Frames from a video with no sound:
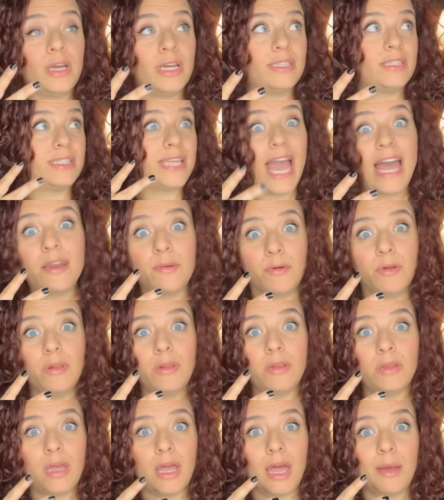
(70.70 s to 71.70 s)
is
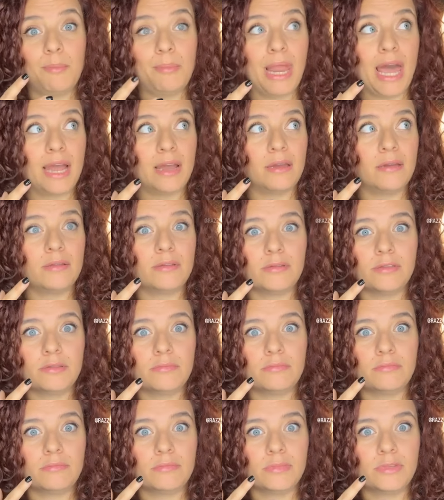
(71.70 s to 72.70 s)
Cannibal, a black
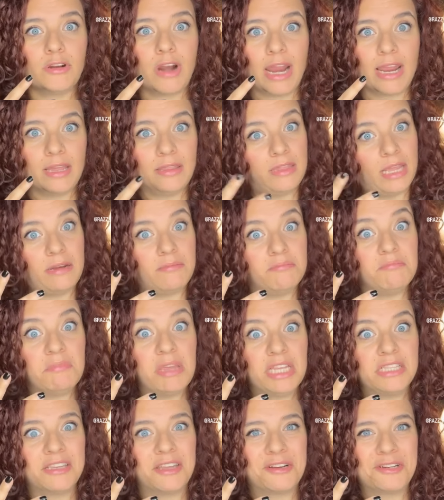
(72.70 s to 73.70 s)
dragon that
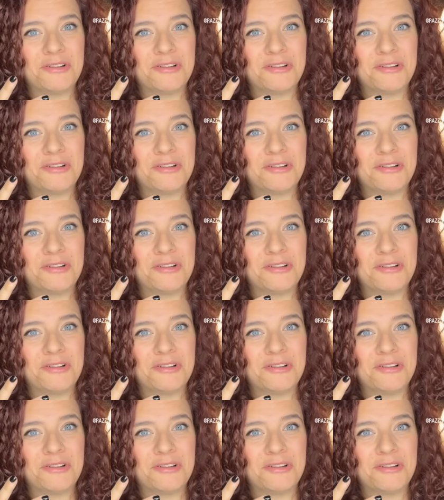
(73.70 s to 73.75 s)
eats other